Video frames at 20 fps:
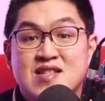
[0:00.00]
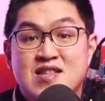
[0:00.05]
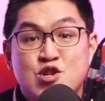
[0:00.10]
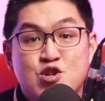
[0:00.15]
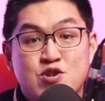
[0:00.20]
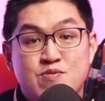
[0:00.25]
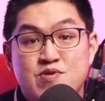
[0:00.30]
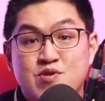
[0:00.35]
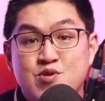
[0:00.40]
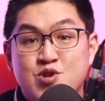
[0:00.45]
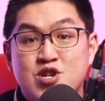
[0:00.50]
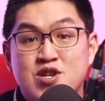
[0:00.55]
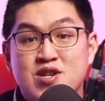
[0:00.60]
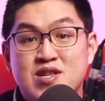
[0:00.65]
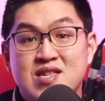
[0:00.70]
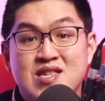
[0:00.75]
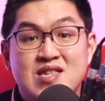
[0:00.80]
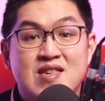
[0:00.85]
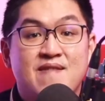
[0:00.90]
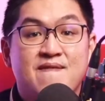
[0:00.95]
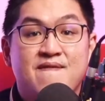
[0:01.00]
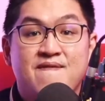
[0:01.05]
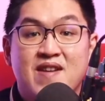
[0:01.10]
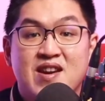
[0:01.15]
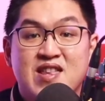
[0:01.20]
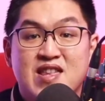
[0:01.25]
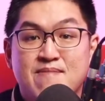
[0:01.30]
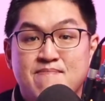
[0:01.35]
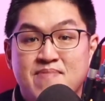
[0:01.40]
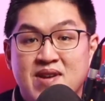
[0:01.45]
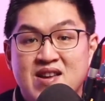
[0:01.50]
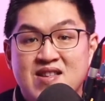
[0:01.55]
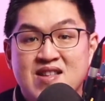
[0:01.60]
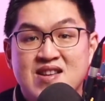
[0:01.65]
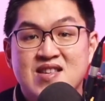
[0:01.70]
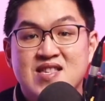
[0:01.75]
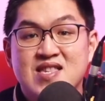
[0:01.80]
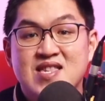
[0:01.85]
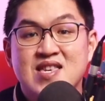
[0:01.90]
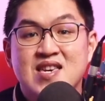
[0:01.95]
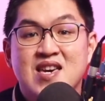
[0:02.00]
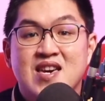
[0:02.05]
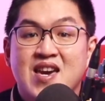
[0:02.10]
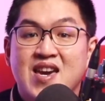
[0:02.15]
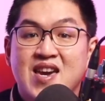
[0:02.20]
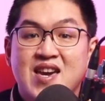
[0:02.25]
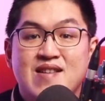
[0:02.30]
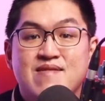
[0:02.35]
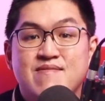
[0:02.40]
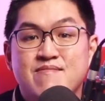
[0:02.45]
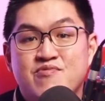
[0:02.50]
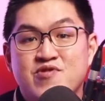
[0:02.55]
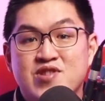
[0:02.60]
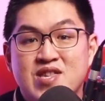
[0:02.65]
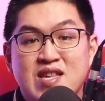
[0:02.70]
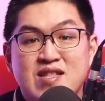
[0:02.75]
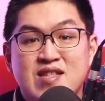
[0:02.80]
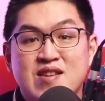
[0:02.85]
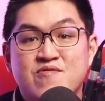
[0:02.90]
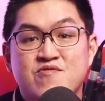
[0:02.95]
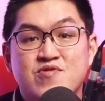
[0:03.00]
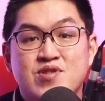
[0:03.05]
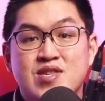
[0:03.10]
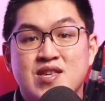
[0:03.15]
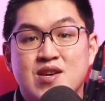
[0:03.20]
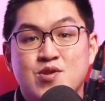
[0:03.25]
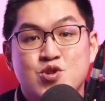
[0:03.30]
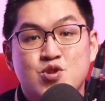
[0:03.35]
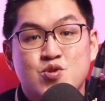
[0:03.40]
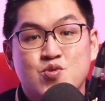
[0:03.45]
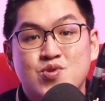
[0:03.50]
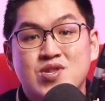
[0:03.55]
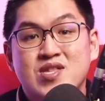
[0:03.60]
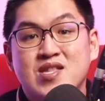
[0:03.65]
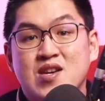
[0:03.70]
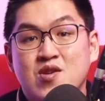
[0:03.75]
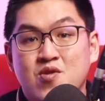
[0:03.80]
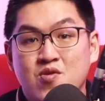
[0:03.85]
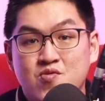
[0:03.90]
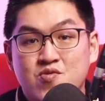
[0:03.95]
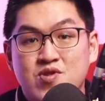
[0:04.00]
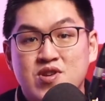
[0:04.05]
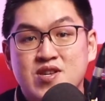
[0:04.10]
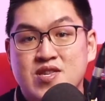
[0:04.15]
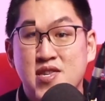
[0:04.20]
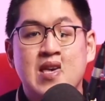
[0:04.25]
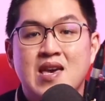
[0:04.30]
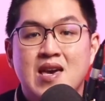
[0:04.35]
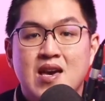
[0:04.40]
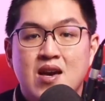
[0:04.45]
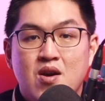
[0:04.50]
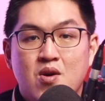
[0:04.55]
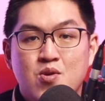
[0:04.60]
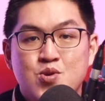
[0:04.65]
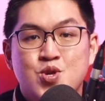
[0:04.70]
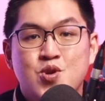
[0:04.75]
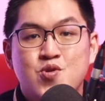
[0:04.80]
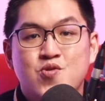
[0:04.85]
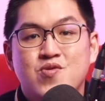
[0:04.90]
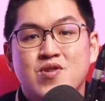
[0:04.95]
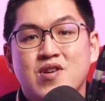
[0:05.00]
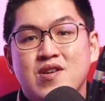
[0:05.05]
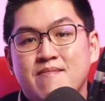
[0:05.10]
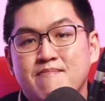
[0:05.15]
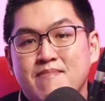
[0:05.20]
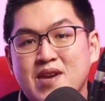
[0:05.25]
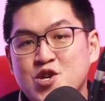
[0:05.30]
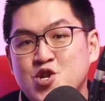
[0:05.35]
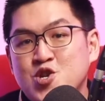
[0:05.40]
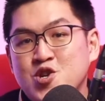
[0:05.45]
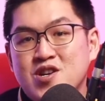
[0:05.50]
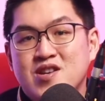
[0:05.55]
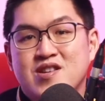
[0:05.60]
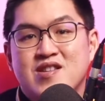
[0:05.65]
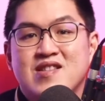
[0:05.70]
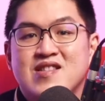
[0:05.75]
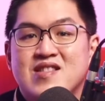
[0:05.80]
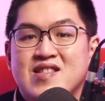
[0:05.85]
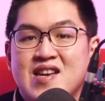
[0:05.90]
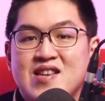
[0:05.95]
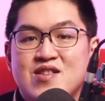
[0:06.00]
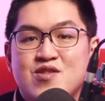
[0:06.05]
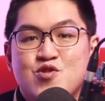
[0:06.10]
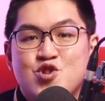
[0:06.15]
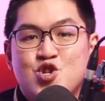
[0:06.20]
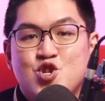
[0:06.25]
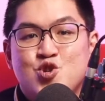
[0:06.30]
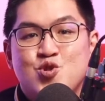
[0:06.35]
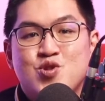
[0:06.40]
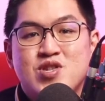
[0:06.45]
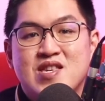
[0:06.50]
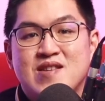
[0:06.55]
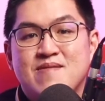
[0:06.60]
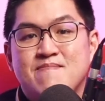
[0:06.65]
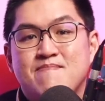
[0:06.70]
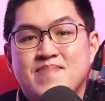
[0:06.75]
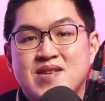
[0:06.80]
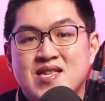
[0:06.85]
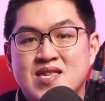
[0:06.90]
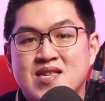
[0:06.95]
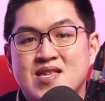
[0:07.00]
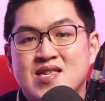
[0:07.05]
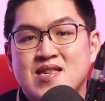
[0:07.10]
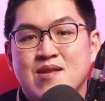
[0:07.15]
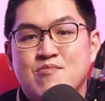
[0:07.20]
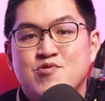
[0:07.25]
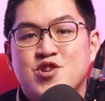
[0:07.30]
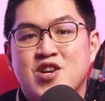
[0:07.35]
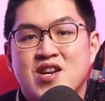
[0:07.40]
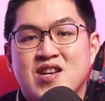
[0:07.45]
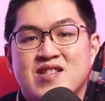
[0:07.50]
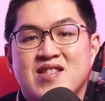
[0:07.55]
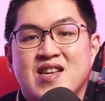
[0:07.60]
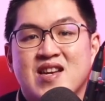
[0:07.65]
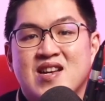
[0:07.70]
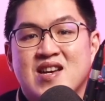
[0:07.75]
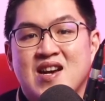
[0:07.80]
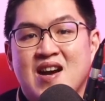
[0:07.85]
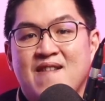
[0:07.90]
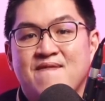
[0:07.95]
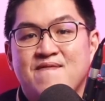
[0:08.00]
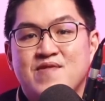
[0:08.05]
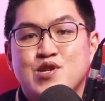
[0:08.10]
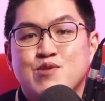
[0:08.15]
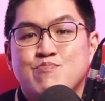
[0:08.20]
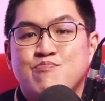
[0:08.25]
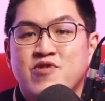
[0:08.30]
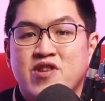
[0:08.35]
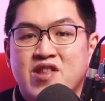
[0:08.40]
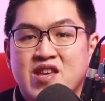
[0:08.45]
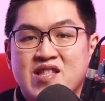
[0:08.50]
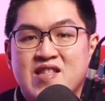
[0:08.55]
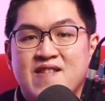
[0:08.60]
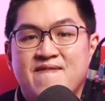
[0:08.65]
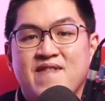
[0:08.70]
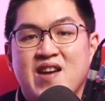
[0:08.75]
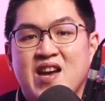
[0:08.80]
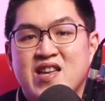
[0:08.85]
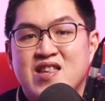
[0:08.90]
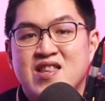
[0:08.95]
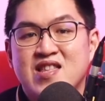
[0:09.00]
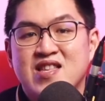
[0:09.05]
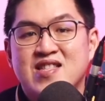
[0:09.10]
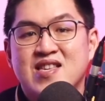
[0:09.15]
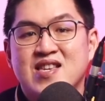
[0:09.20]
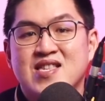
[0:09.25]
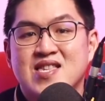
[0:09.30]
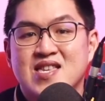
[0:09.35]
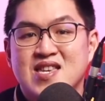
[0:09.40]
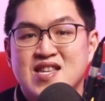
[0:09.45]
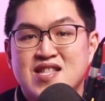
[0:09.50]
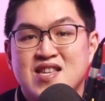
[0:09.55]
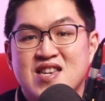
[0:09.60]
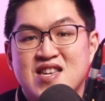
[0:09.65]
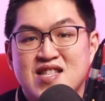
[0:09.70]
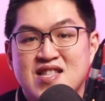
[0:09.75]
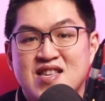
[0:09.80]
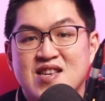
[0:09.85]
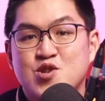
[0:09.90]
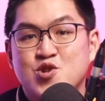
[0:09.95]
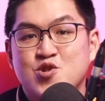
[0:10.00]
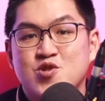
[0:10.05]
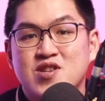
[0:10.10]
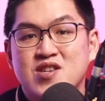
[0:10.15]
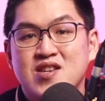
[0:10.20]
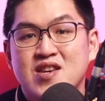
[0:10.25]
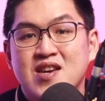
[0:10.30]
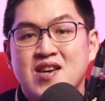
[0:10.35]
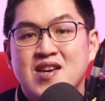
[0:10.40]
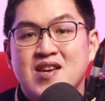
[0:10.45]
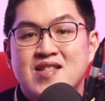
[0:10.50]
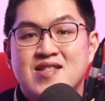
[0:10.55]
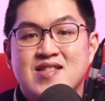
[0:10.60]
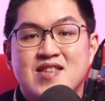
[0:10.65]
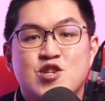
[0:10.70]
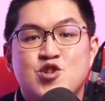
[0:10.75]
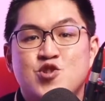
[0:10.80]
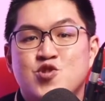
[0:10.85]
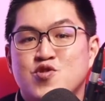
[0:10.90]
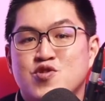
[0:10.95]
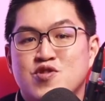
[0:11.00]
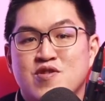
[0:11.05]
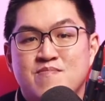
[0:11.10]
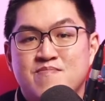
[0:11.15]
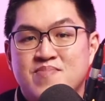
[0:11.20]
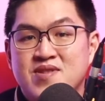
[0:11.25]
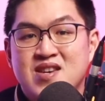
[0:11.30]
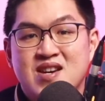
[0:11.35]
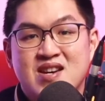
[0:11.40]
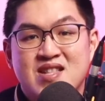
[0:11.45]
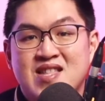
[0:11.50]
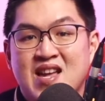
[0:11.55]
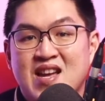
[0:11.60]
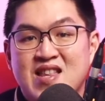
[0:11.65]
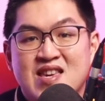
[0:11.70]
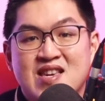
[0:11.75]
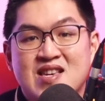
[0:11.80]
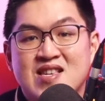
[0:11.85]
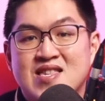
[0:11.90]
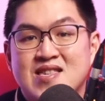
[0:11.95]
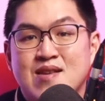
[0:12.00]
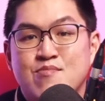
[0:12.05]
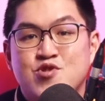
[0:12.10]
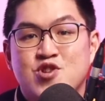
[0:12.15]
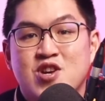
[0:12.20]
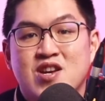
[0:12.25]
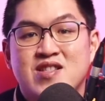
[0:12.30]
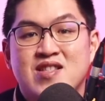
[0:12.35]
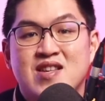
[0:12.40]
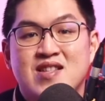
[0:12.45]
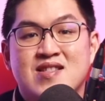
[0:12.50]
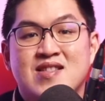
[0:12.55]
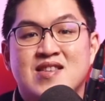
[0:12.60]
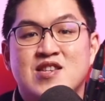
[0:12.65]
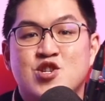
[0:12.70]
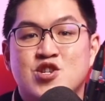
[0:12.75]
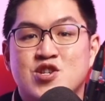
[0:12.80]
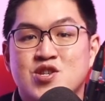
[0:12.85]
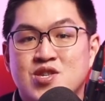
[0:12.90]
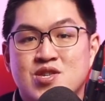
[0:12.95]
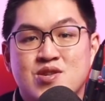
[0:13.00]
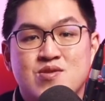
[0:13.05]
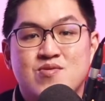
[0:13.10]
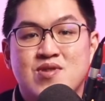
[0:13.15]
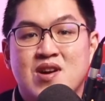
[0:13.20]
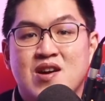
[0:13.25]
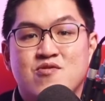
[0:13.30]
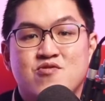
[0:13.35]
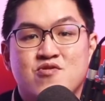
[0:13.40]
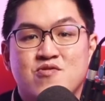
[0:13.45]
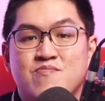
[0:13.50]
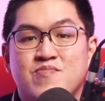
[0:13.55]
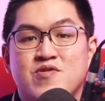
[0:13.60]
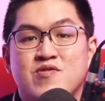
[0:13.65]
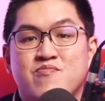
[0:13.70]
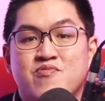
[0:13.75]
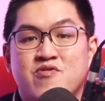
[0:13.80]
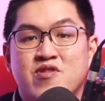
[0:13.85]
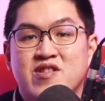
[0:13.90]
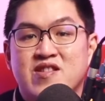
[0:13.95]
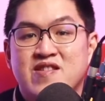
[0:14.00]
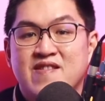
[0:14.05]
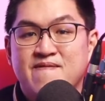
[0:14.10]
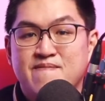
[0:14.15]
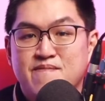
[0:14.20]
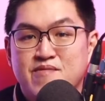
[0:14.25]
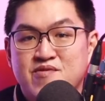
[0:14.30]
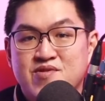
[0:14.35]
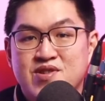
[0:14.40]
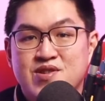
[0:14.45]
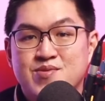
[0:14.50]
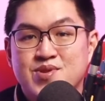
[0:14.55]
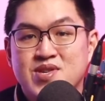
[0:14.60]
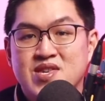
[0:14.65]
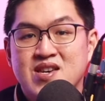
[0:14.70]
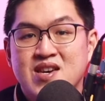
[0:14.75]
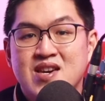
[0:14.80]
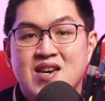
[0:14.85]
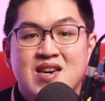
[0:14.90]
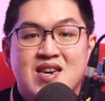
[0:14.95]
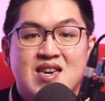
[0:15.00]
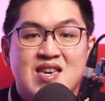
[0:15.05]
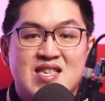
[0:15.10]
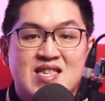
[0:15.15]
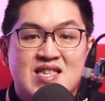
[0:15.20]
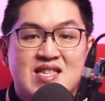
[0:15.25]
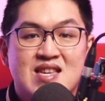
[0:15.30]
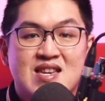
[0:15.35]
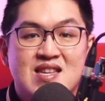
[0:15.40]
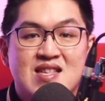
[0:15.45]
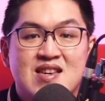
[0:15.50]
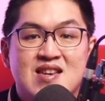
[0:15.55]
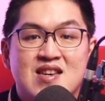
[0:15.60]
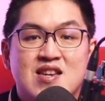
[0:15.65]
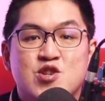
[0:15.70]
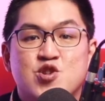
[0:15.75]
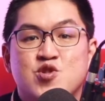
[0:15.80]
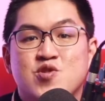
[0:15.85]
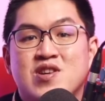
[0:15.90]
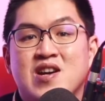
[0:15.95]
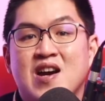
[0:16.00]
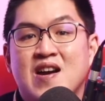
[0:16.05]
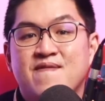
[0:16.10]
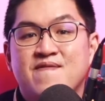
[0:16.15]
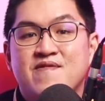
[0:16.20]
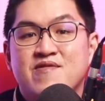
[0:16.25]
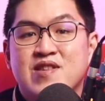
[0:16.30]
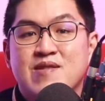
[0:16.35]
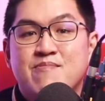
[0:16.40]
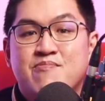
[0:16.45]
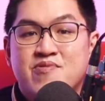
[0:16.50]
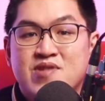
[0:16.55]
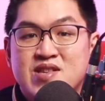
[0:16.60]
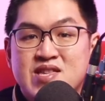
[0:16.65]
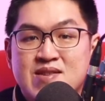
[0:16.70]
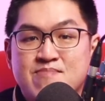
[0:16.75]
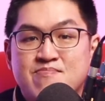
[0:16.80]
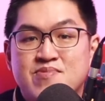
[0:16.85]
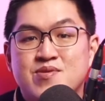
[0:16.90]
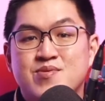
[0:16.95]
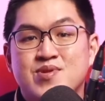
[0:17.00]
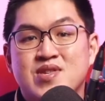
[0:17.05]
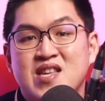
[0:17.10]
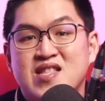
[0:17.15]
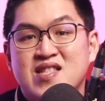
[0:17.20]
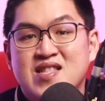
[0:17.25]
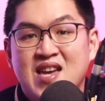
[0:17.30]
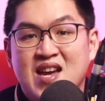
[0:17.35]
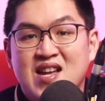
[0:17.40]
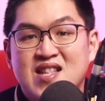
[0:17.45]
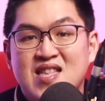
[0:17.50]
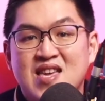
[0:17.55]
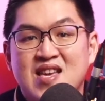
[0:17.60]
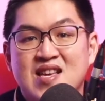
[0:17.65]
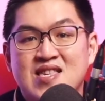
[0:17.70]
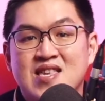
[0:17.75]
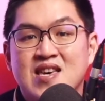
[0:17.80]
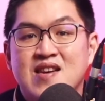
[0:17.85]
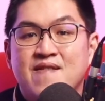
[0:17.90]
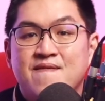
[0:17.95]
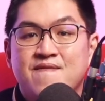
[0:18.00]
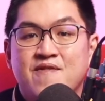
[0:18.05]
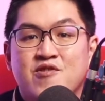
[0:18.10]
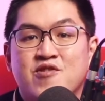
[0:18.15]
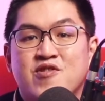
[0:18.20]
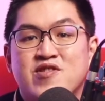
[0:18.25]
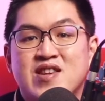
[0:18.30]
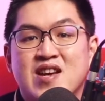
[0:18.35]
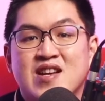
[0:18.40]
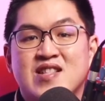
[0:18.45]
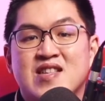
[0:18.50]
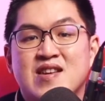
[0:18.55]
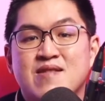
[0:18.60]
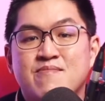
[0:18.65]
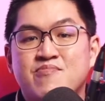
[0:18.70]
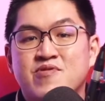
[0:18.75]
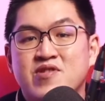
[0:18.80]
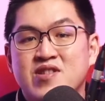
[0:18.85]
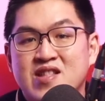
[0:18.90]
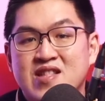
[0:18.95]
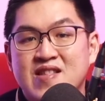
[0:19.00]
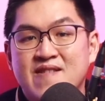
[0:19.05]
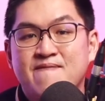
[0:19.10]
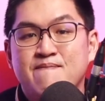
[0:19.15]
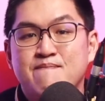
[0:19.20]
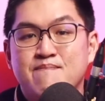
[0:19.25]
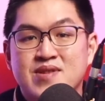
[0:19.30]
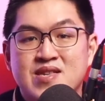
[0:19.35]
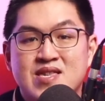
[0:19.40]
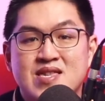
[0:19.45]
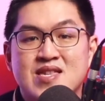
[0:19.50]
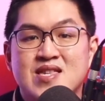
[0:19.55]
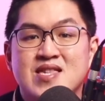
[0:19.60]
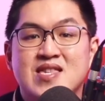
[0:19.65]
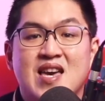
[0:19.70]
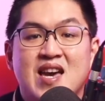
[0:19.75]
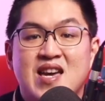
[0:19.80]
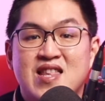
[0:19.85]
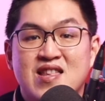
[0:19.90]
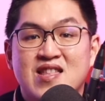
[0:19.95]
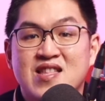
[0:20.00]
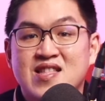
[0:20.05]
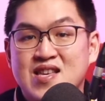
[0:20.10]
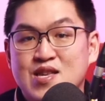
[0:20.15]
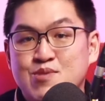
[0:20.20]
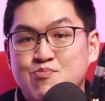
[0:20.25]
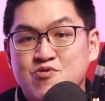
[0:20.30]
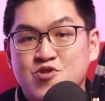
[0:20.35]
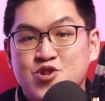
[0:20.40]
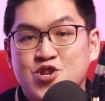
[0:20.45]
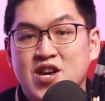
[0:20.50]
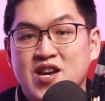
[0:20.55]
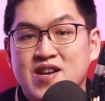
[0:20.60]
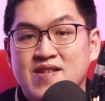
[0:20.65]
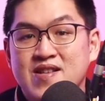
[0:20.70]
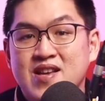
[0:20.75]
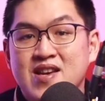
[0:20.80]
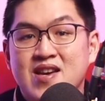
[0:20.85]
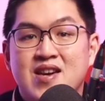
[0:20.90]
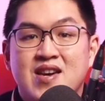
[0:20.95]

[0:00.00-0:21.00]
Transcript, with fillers: distributions, finding patterns, and presenting results to stakeholders. Also, make sure that you choose a business subject that covers predictive analytics in the industry. This should not be a technical subject that teaches you how to build predictive models. Instead, it should cover the principles and techniques for conducting predictive business analytics projects.